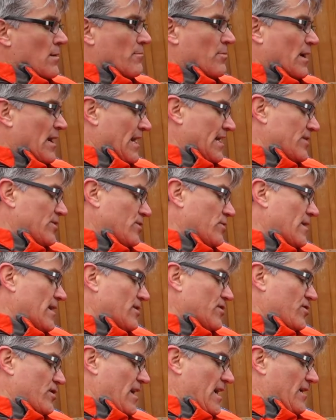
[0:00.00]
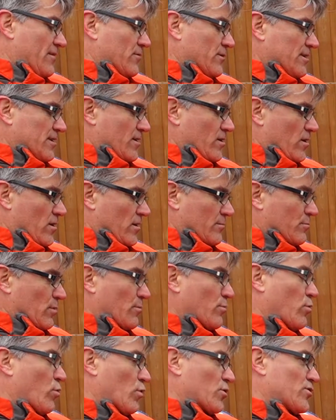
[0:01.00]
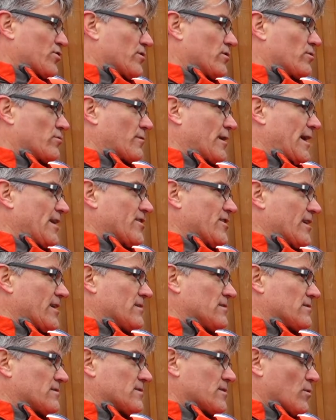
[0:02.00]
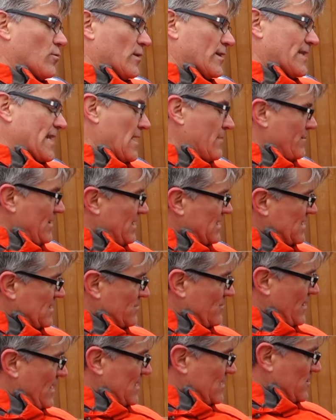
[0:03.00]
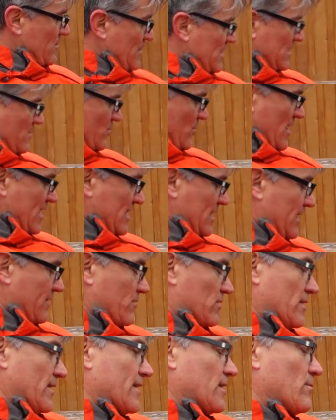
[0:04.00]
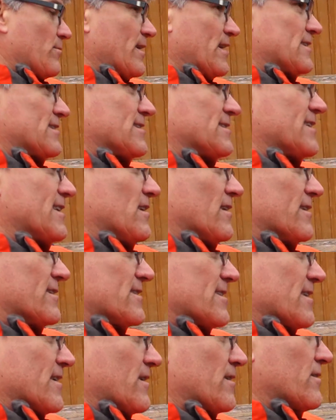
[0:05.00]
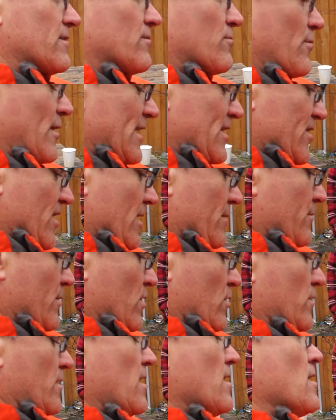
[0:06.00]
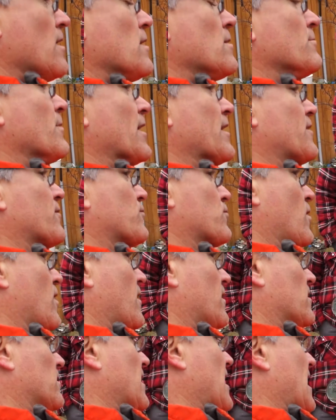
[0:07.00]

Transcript: But I do actually have what's called proportional regen. So what that means is when I squeeze the brake lever a little bit to tell it's in regen mode, my throttle